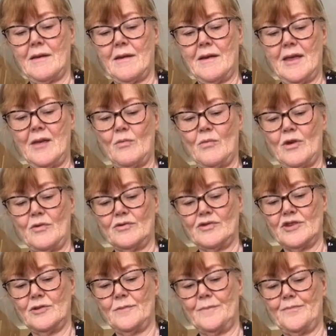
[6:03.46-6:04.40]
It will
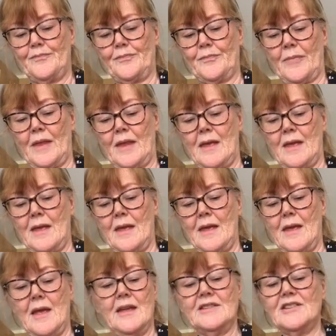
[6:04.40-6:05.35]
do.
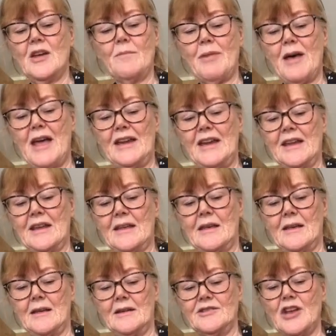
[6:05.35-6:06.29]
Don't panic,
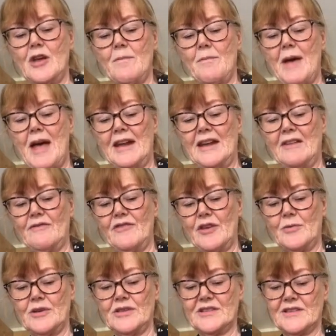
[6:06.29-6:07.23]

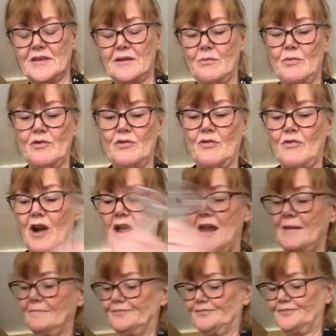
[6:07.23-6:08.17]
viewers, we're all
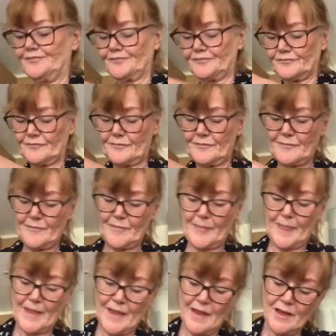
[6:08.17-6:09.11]
right.
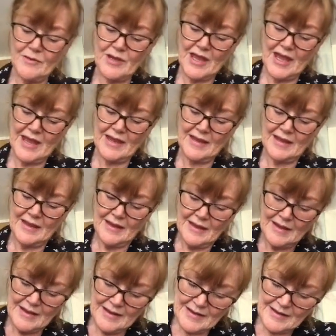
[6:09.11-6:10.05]
Okay.
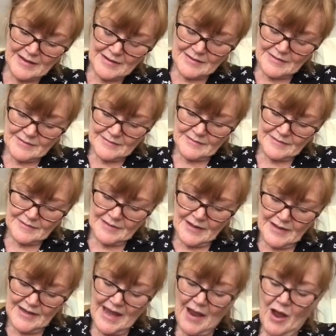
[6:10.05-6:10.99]

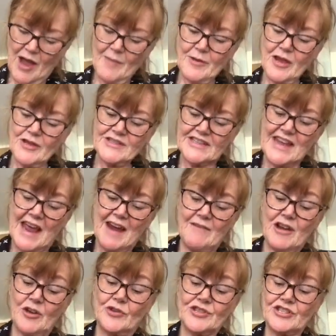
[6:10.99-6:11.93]
Now I'm going to
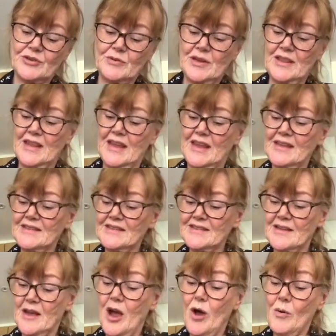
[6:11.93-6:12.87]
carry on doing
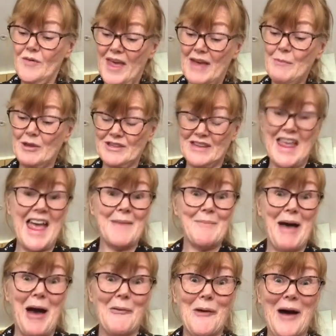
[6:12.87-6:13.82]
this. Oh, that one came
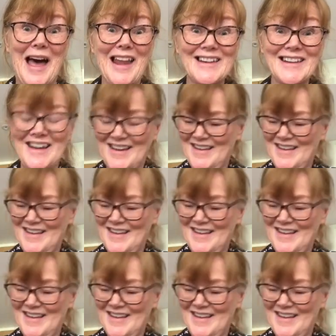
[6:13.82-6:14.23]
out well.